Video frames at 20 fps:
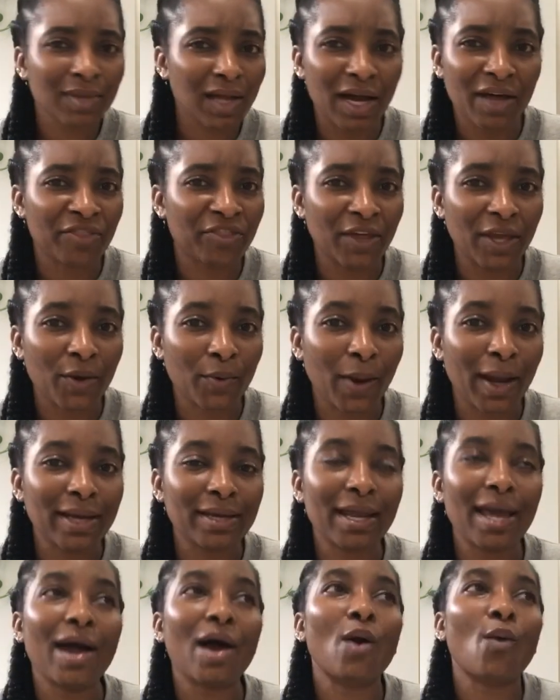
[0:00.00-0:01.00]
a thing right
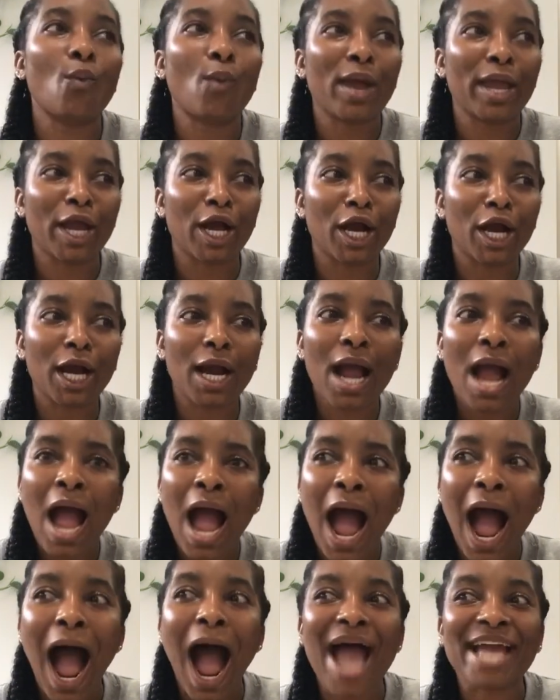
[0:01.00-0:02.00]
now where
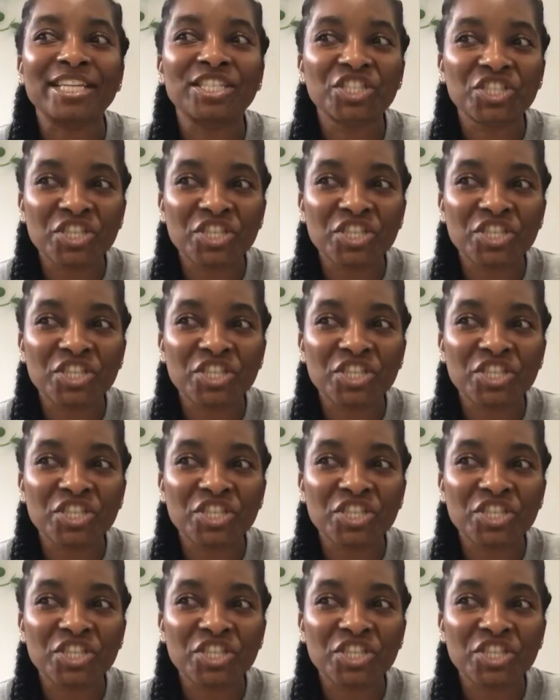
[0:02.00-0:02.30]
I